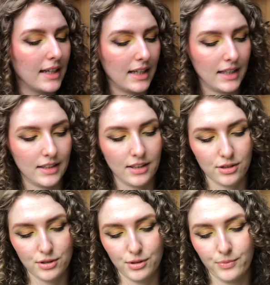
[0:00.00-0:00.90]
in there.
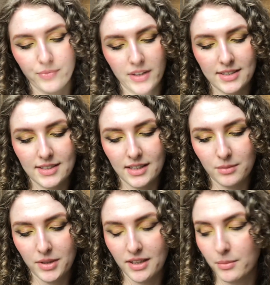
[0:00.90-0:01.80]
So this is gonna
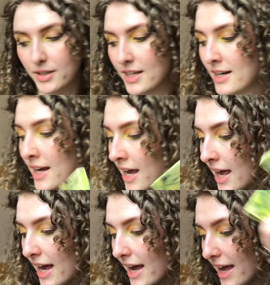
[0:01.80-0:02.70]
be number 10,
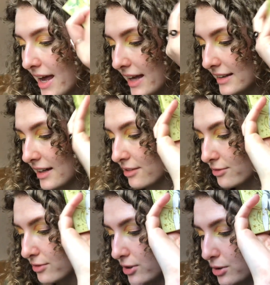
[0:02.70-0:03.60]
and
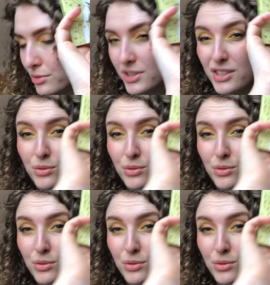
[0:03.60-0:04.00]
I've used this